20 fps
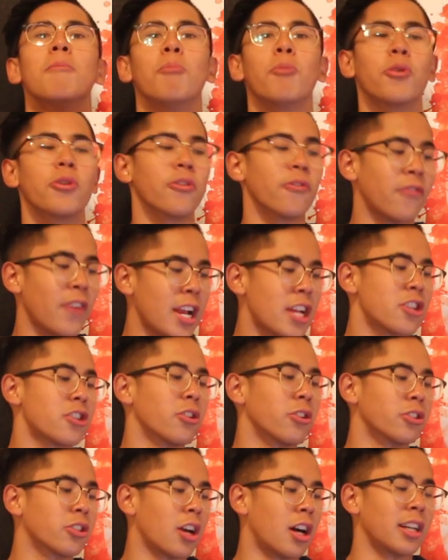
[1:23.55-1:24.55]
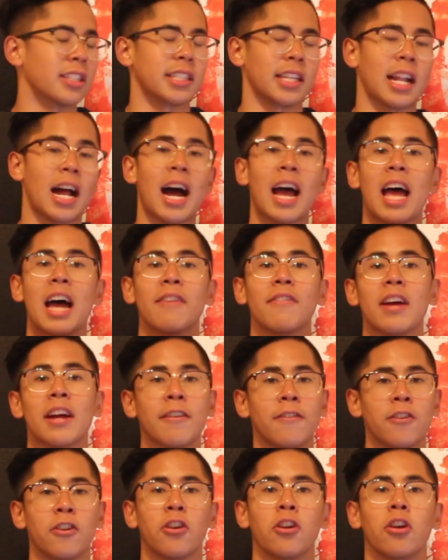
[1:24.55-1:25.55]
motivational songs that I have
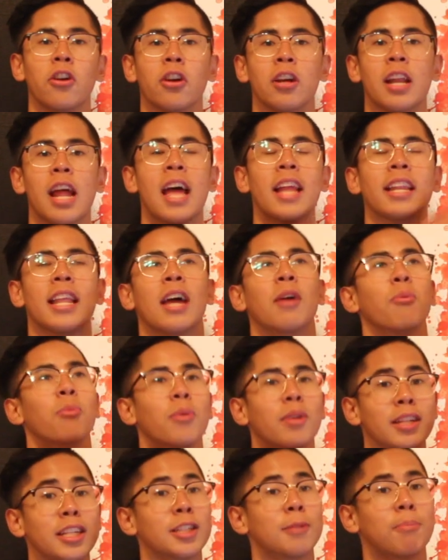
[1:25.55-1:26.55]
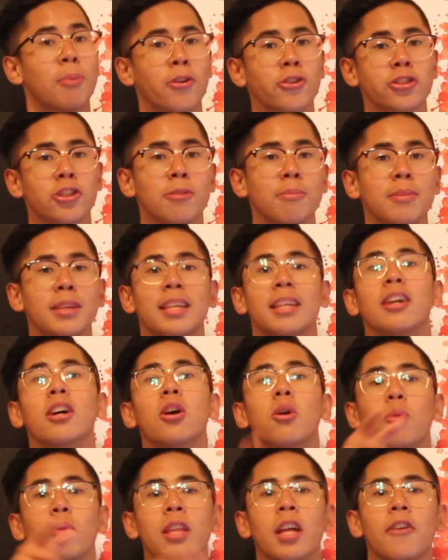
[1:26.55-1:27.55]
ever heard and that really spoke to me.
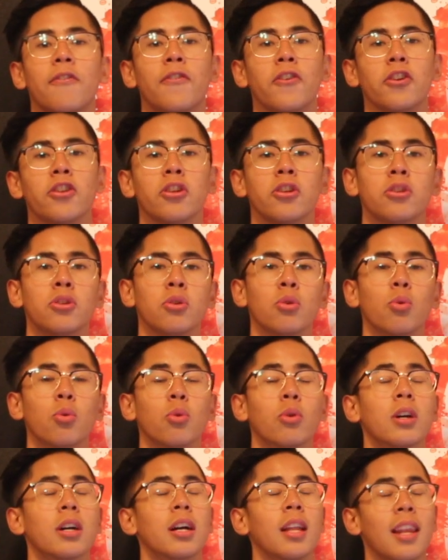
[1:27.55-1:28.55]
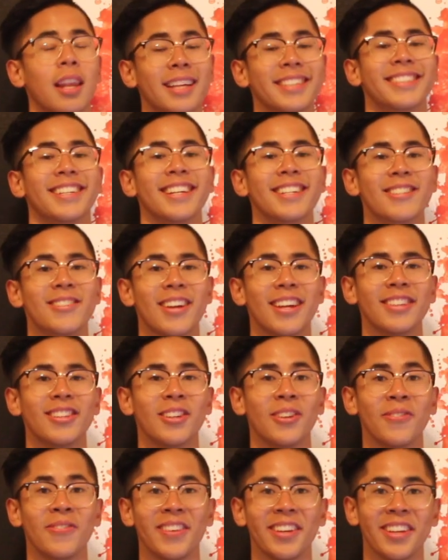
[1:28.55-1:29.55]
Without further ado, let's get straight into
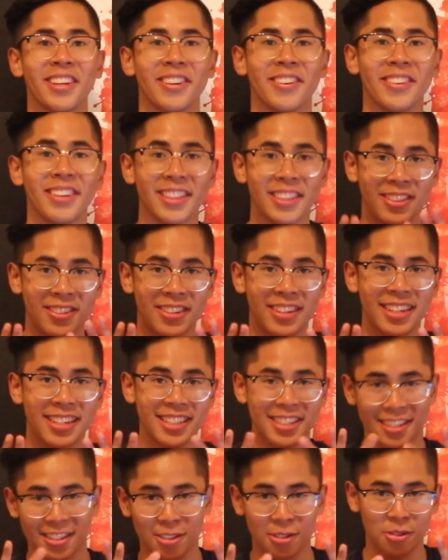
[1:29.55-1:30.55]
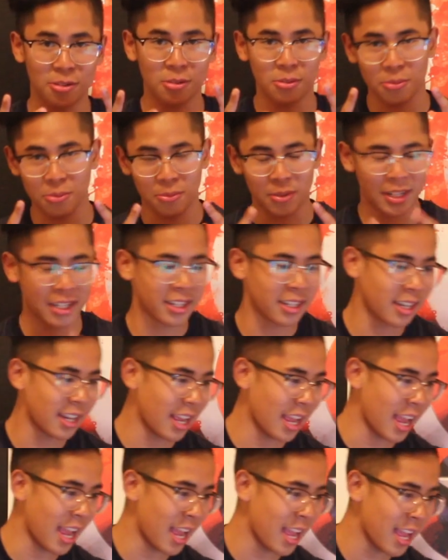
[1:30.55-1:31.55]
the video. In 3, 2, 1,
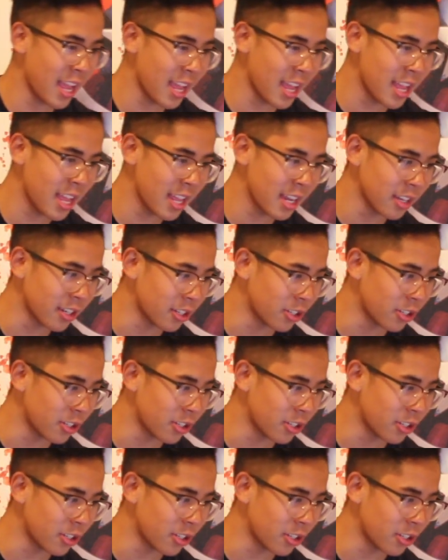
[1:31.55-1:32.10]
and